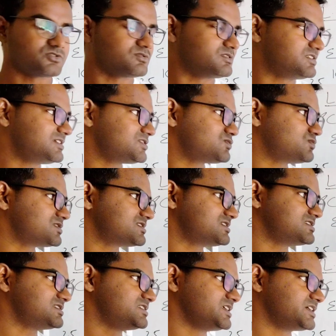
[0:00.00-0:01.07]
So this was
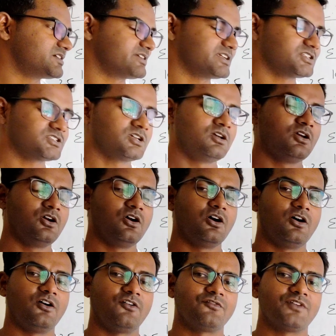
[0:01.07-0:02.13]
the secret
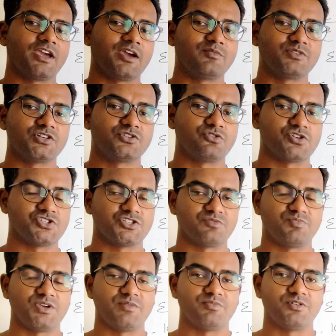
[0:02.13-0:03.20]
of MTET
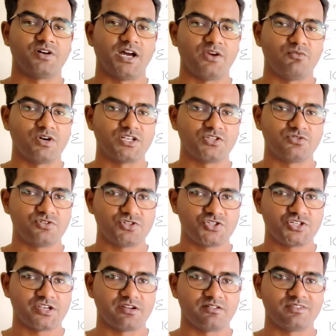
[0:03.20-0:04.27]
question paper I wanted to
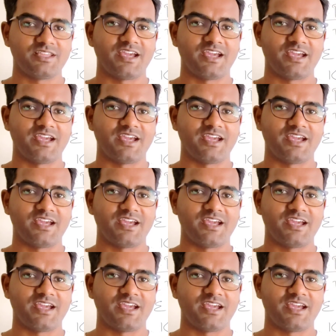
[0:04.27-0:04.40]
share.